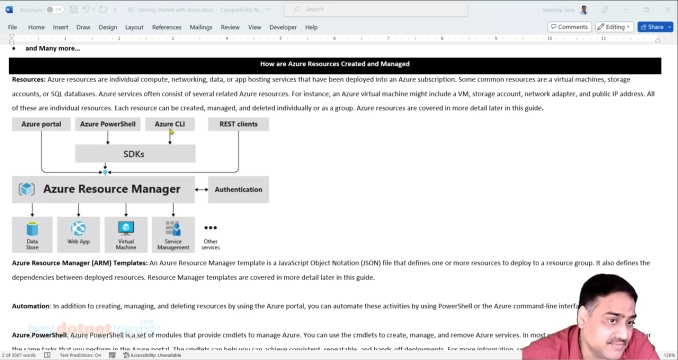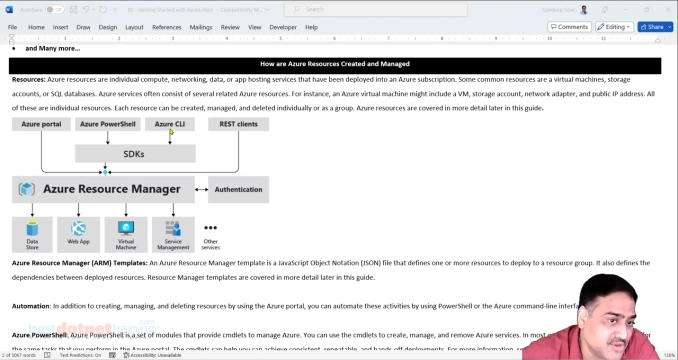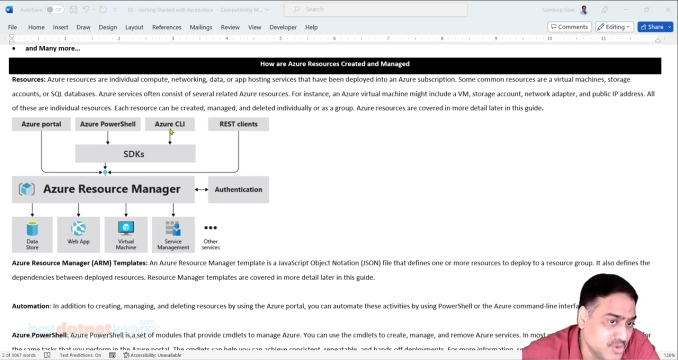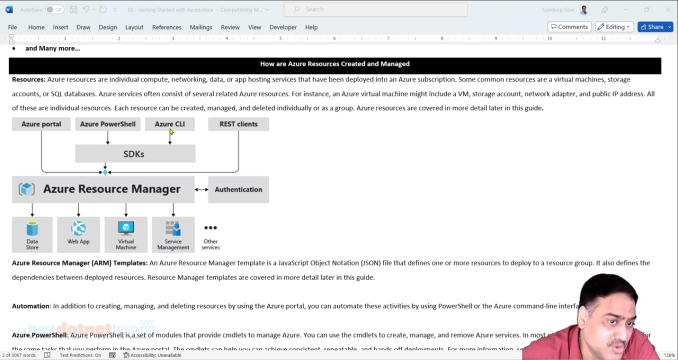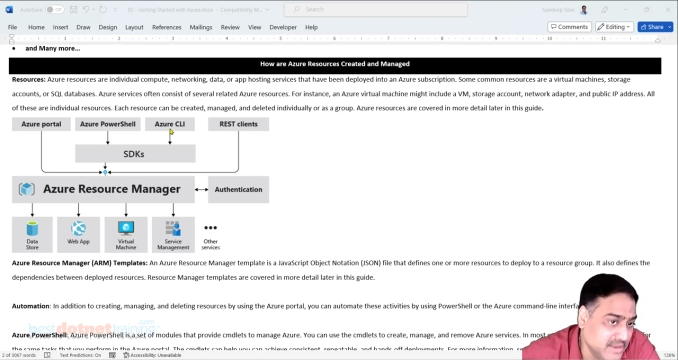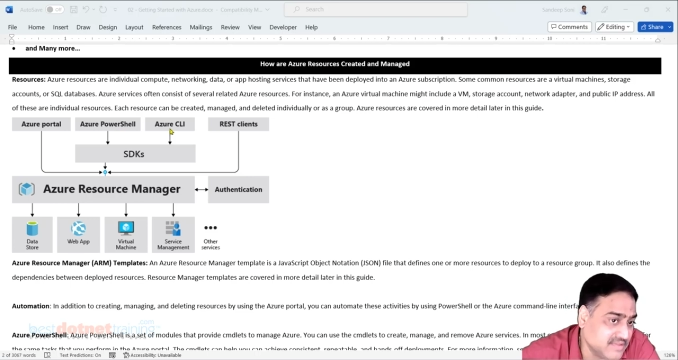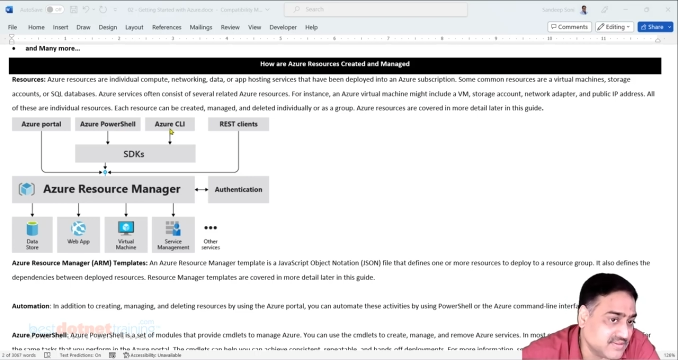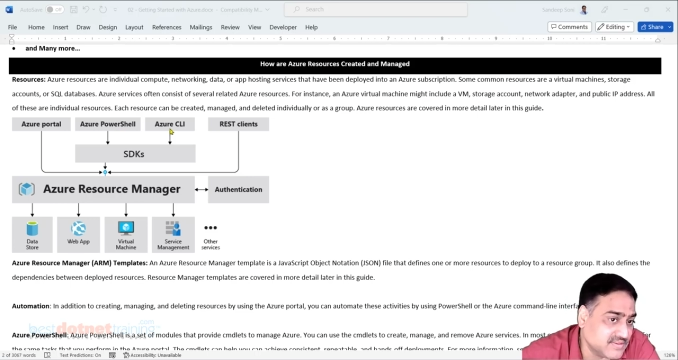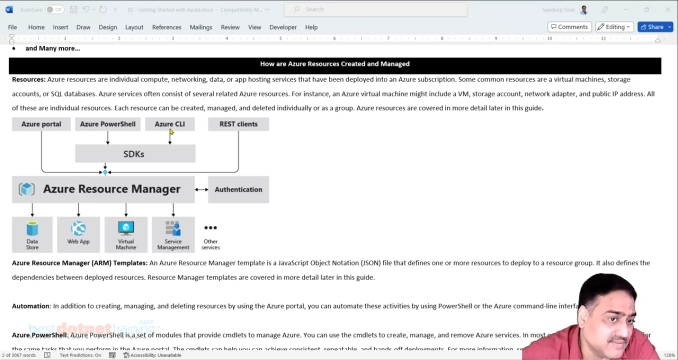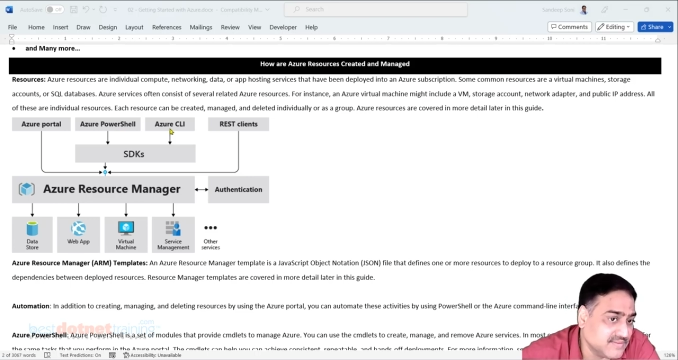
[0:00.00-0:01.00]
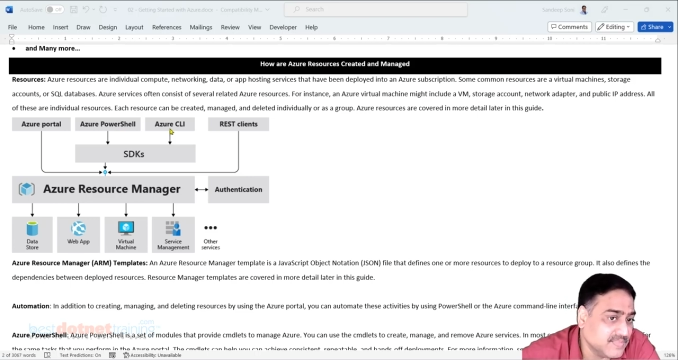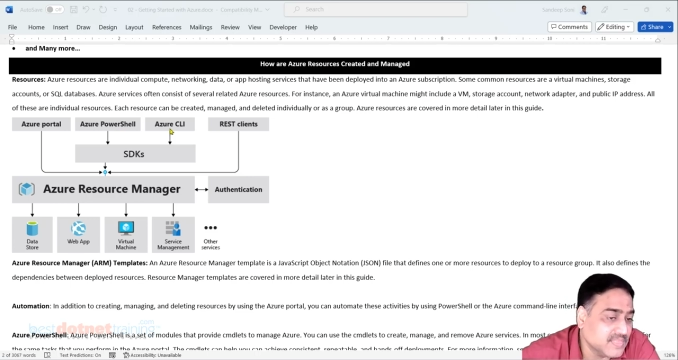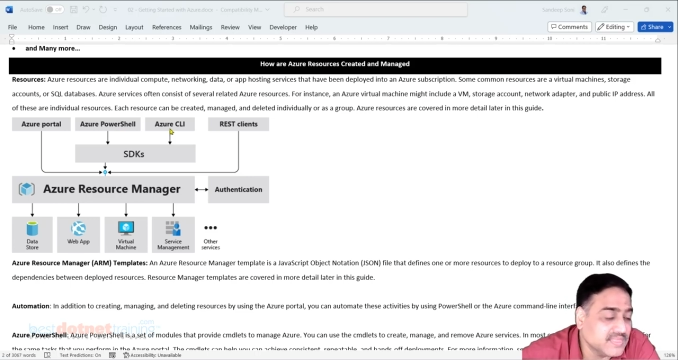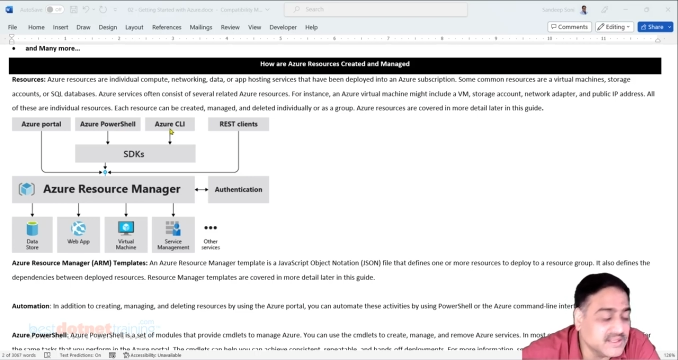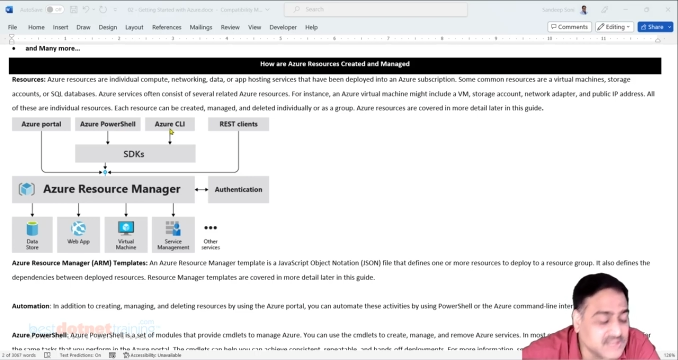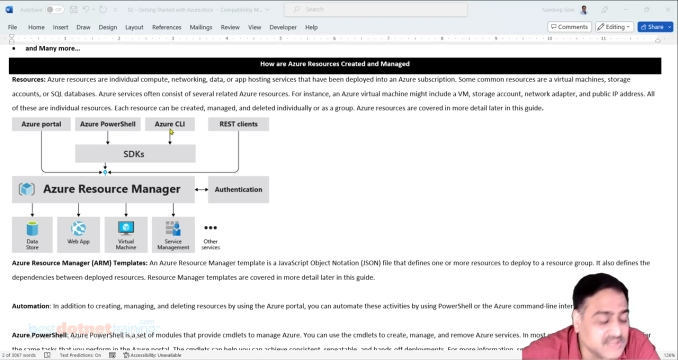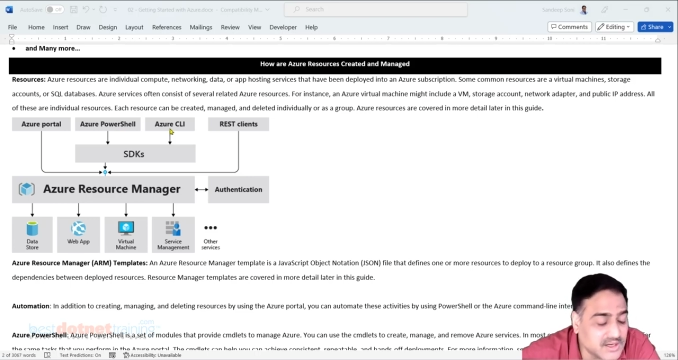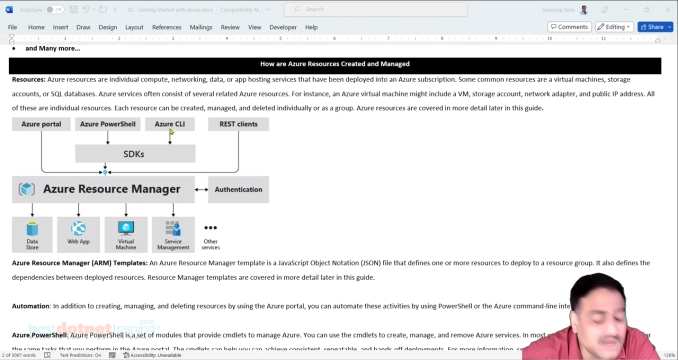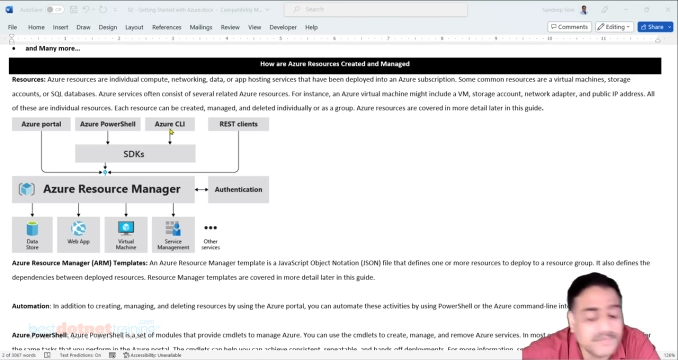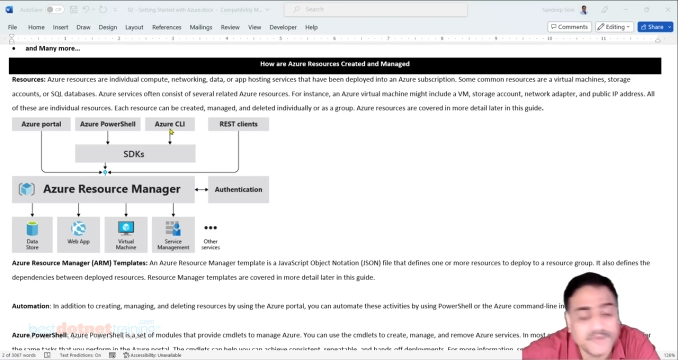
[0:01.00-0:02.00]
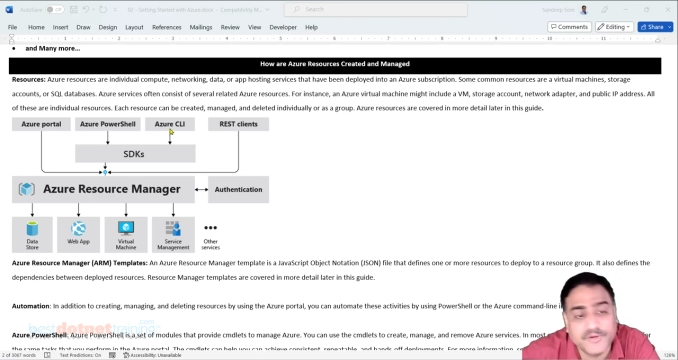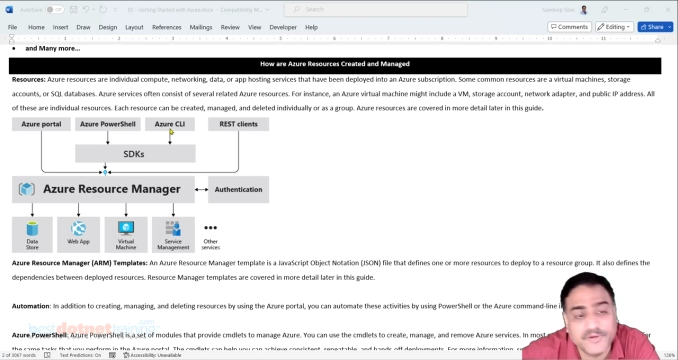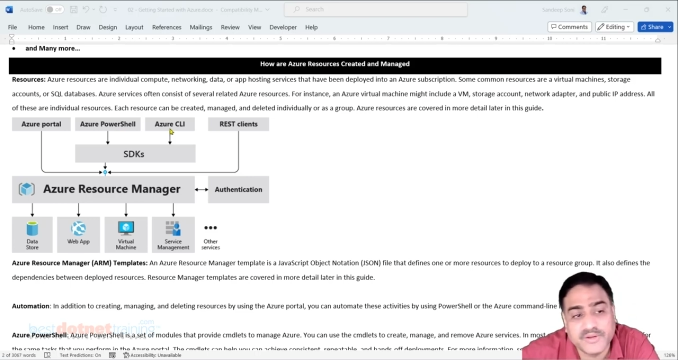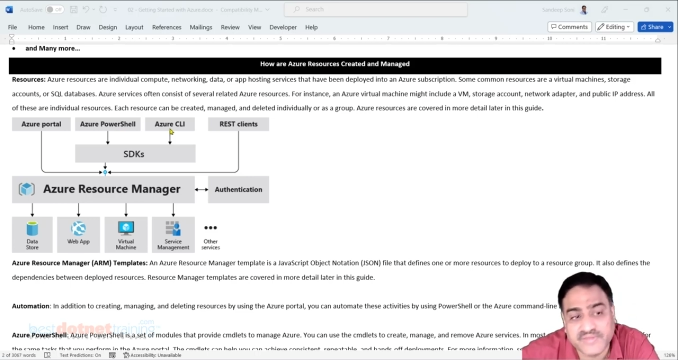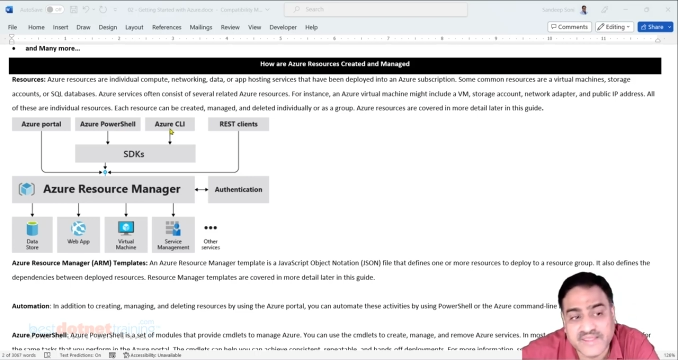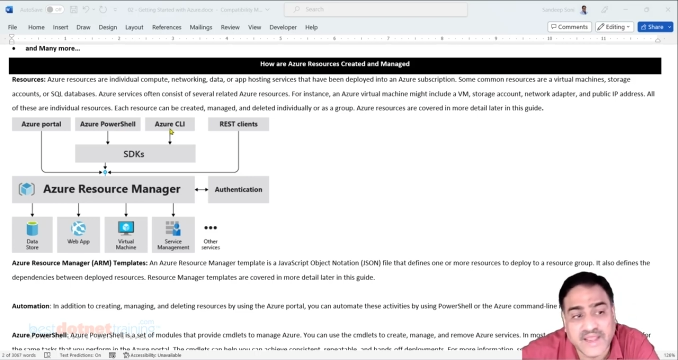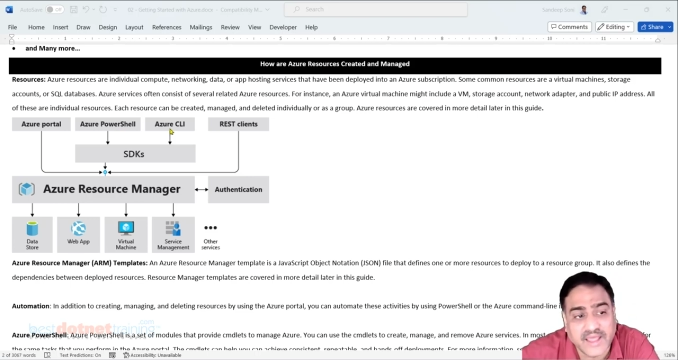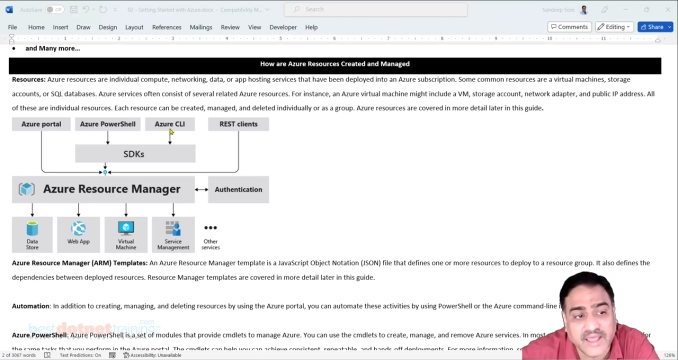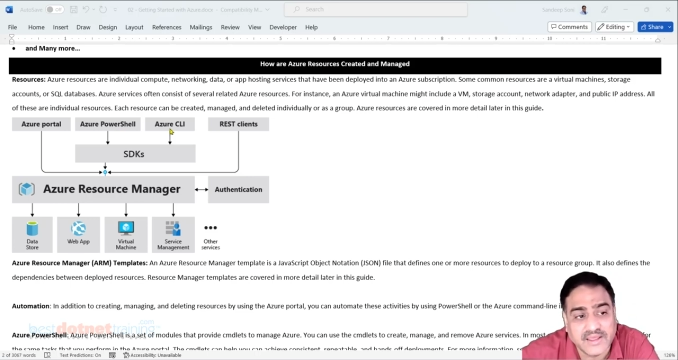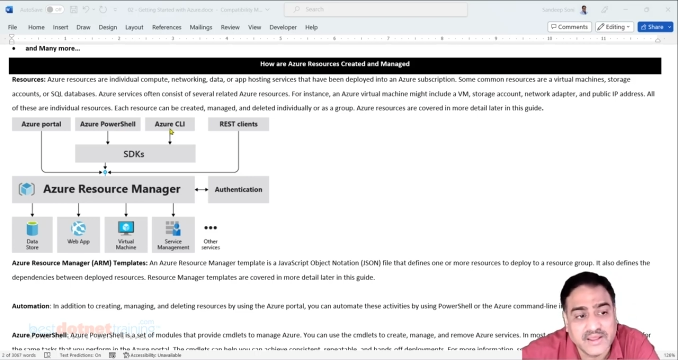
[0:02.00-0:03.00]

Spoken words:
Unix, they generally prefer CLI.